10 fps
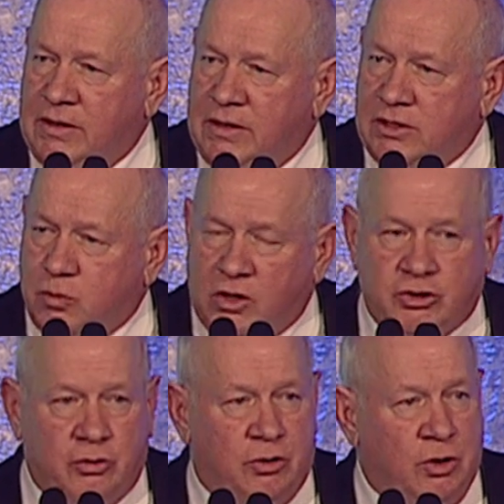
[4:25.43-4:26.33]
it's
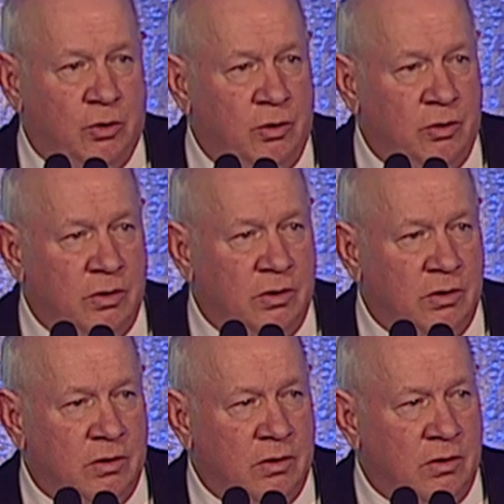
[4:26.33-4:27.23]
what you do
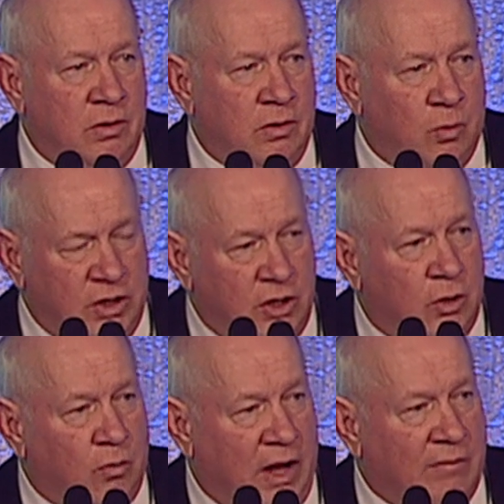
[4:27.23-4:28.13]
when you
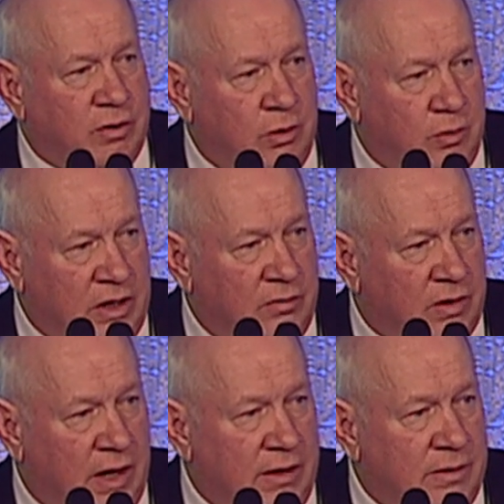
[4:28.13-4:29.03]
don't have to do
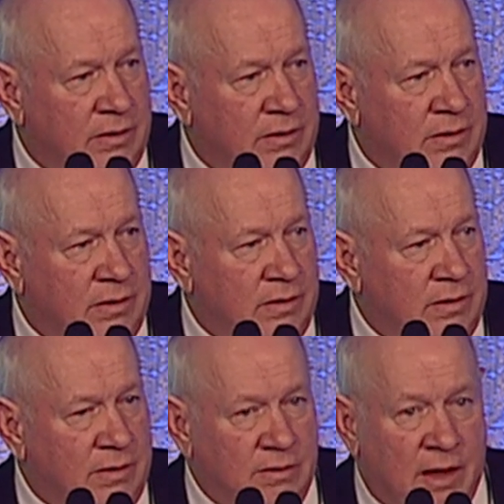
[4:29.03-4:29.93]
anything
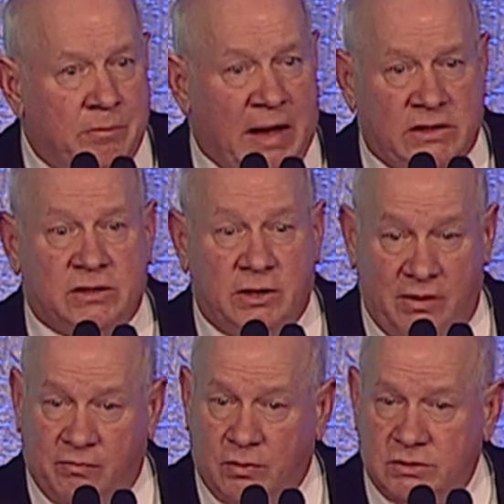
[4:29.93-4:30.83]
that makes the
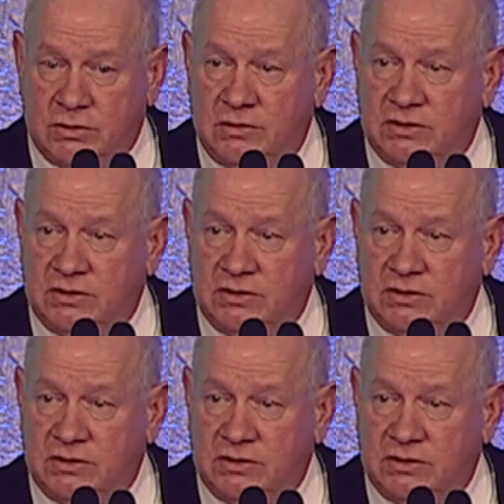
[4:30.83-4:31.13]
difference.